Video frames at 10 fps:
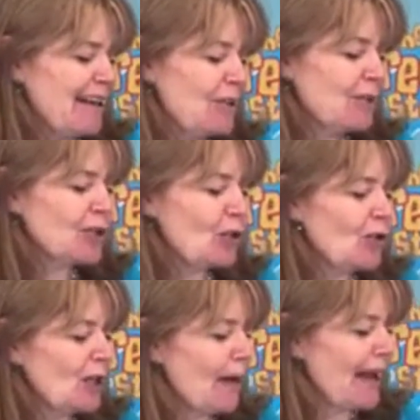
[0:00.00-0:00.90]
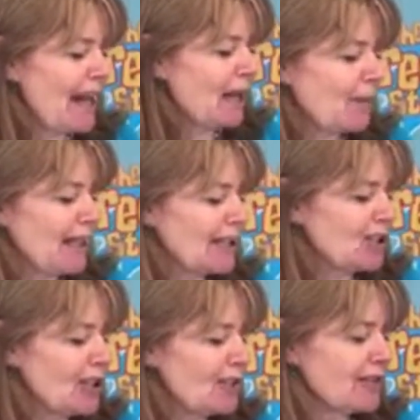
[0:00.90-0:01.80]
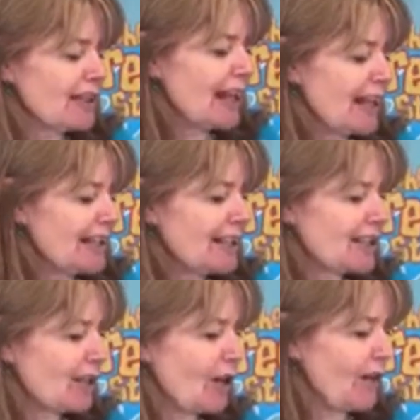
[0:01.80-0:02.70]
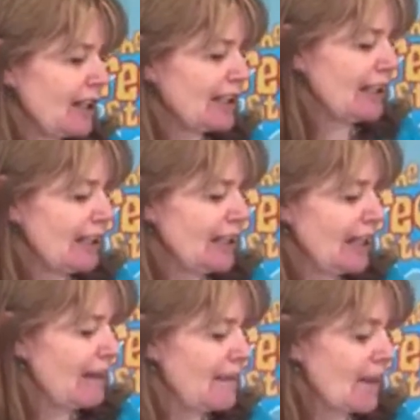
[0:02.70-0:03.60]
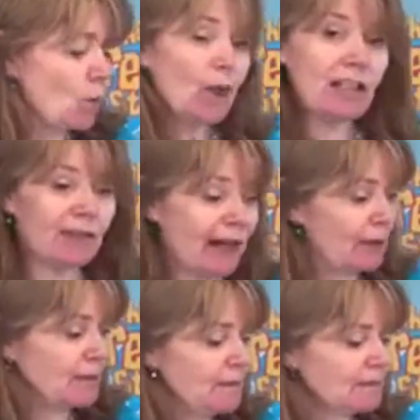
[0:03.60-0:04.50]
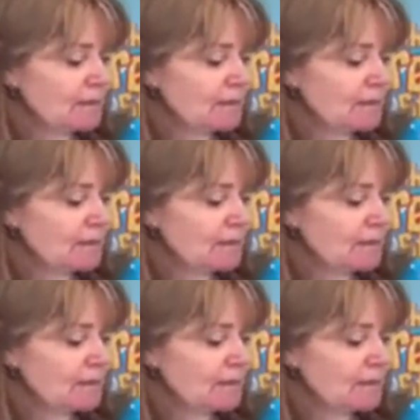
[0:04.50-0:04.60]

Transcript: which is all about helping children discover the world around them.